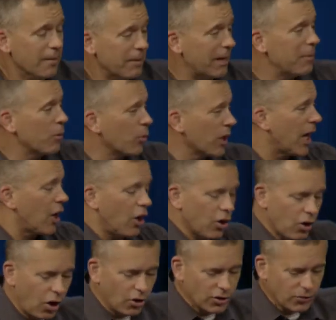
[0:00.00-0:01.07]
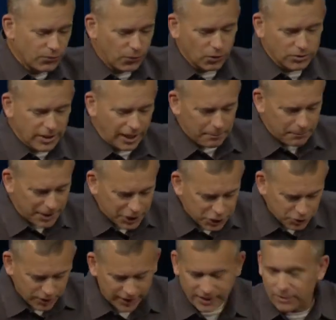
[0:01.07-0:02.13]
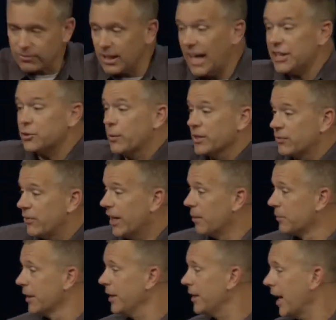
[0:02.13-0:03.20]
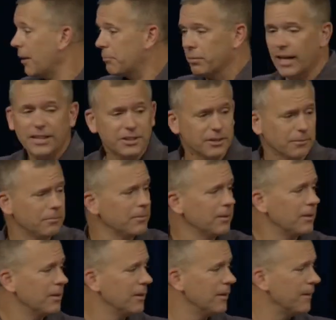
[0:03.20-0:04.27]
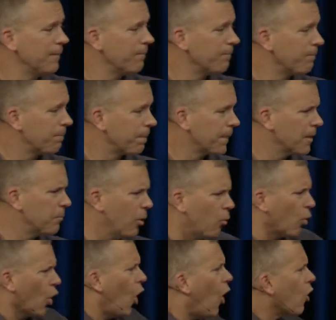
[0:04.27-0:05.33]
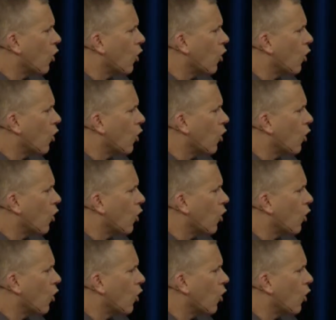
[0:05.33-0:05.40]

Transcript: Maybe we're not all called to full-time ministry like the Velasquez family, God bless them, but we're all